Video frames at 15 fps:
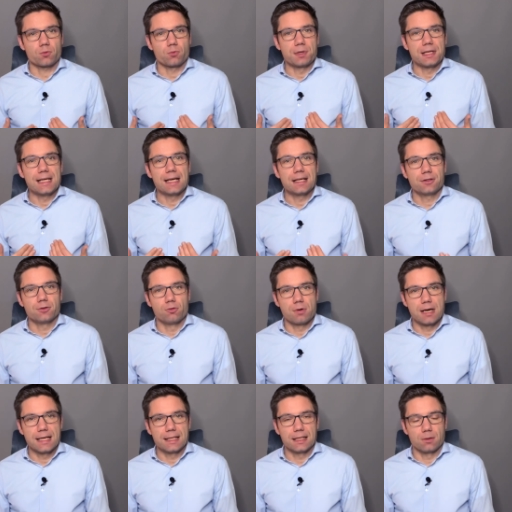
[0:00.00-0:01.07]

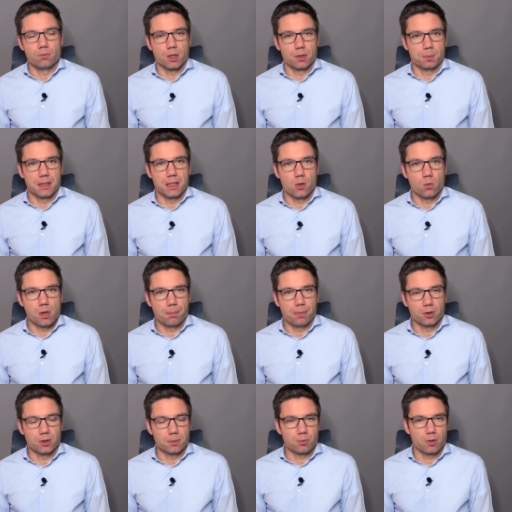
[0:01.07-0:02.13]
reiterating what we know
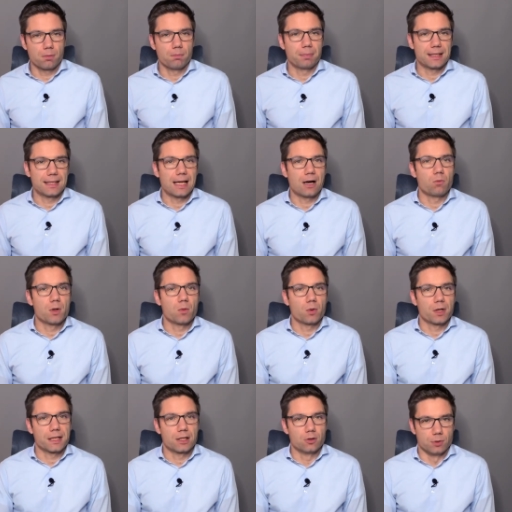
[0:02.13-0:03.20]
about the problem, but now we want
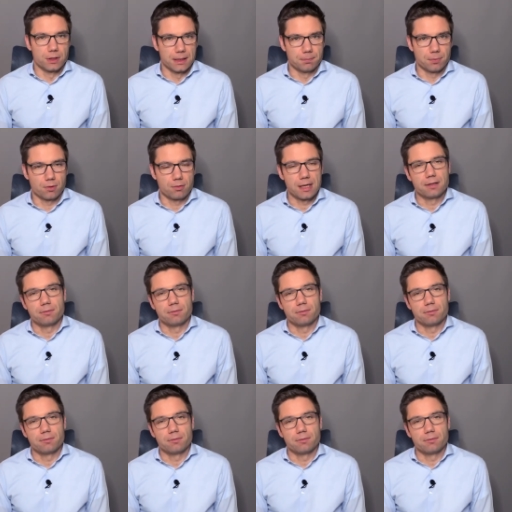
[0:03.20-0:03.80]
to go deeper, right?